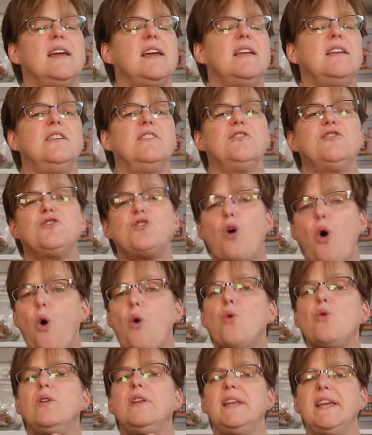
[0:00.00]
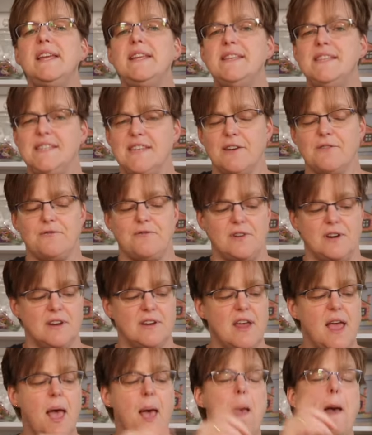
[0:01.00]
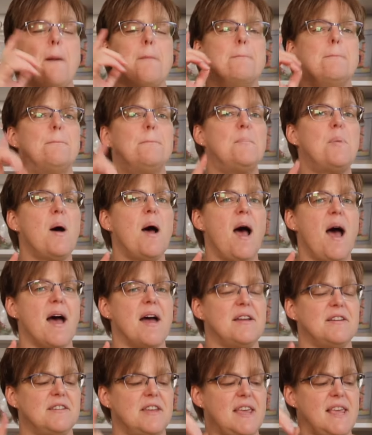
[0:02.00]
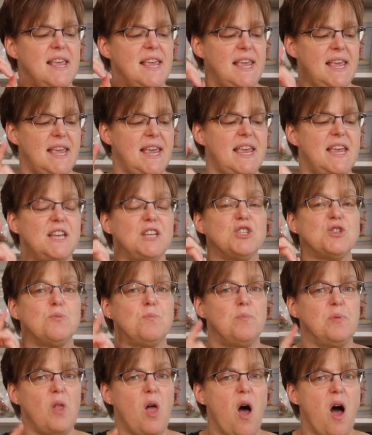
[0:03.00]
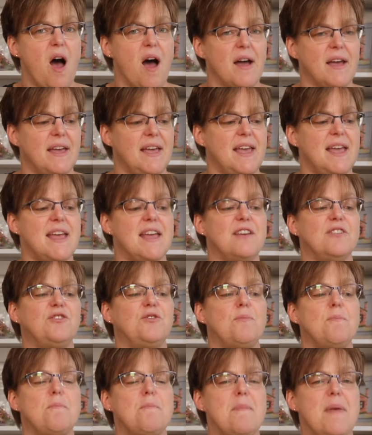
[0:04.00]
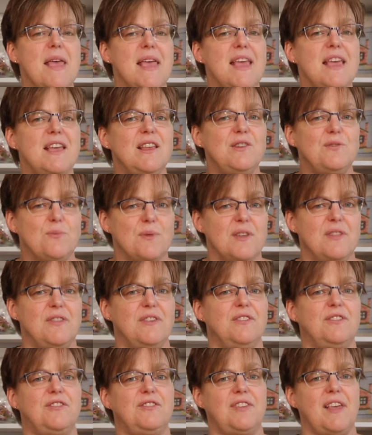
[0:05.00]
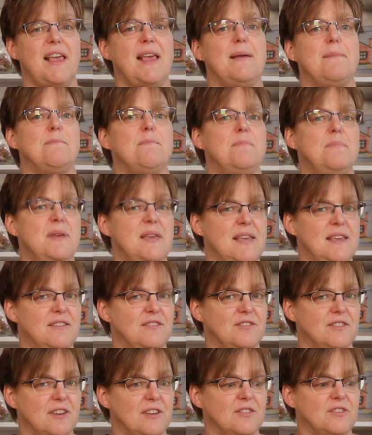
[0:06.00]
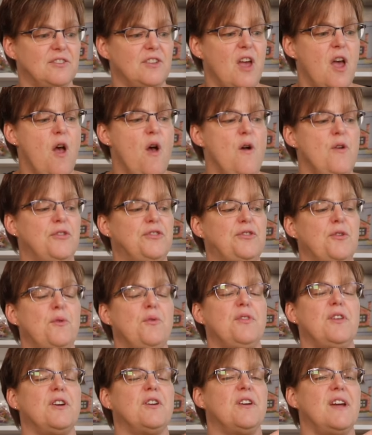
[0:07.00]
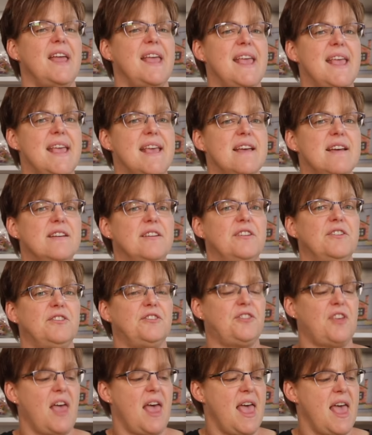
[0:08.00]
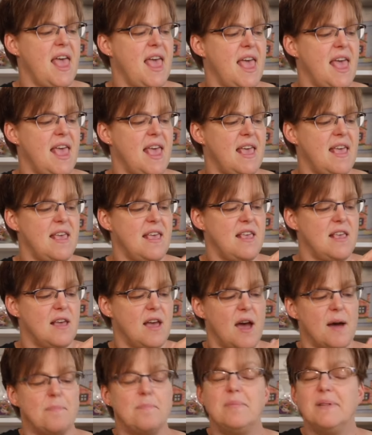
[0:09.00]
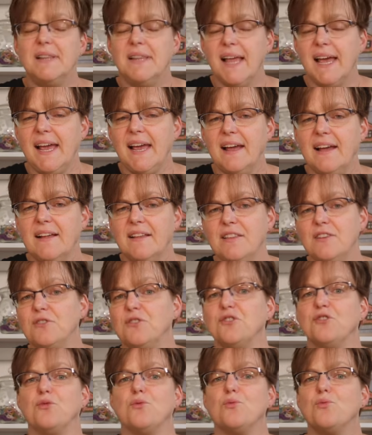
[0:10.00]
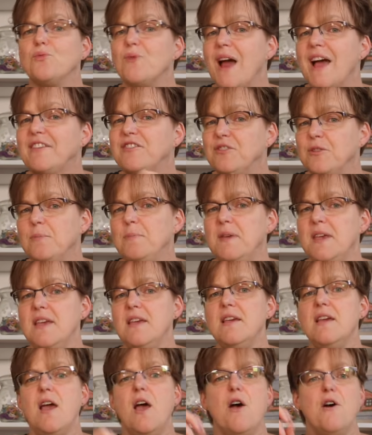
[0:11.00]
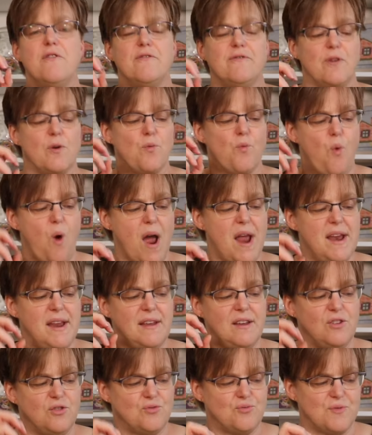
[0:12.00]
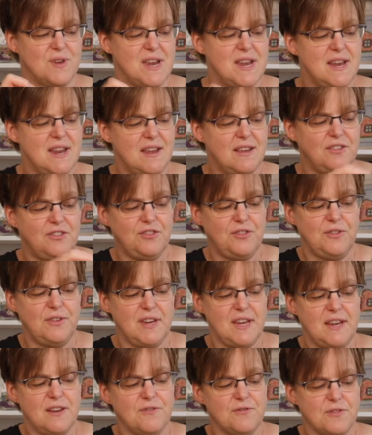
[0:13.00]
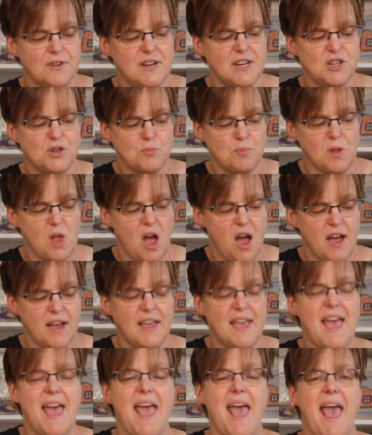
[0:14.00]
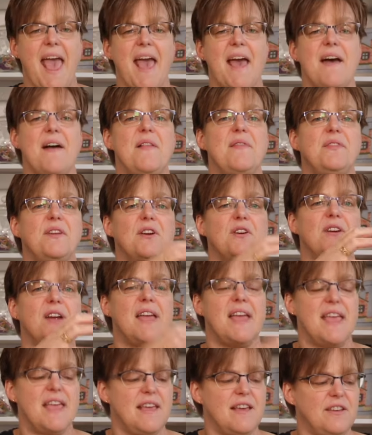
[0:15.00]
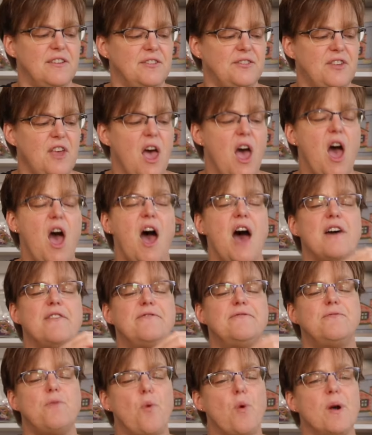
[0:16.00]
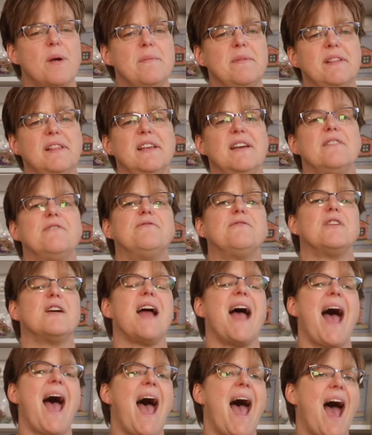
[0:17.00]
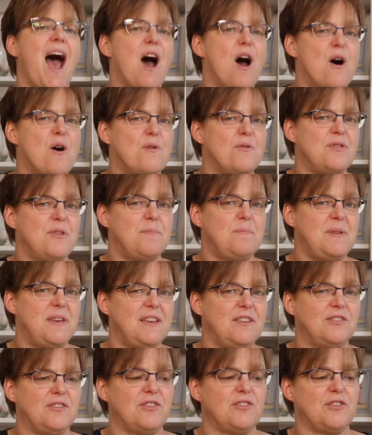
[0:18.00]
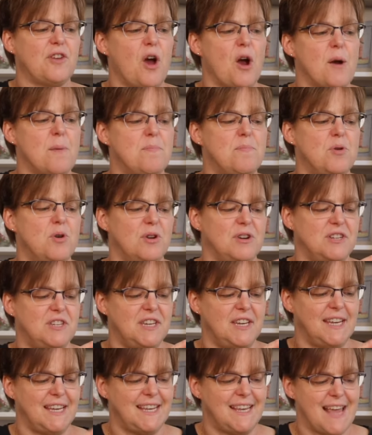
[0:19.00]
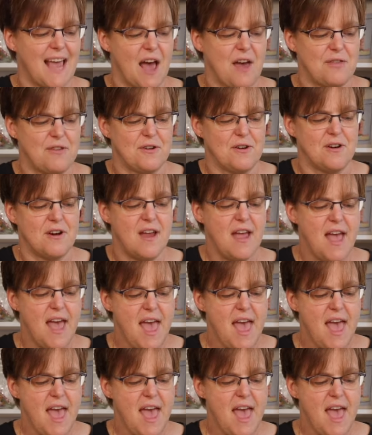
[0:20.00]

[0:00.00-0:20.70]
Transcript: It is totally different, but each block is made with the same pieces. So there is a plan, there's a recipe for what ingredients you need for each block, and there is a formula for how the pieces are put together.